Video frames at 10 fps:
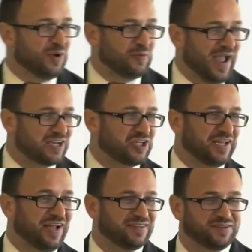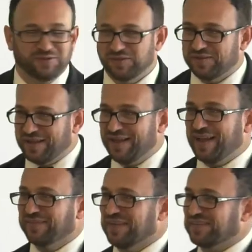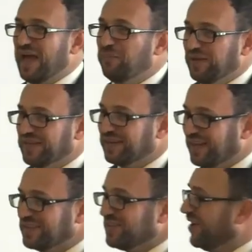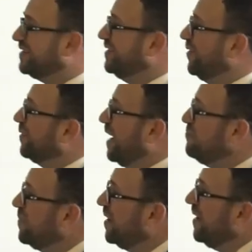when we actually got the samples and got started on them.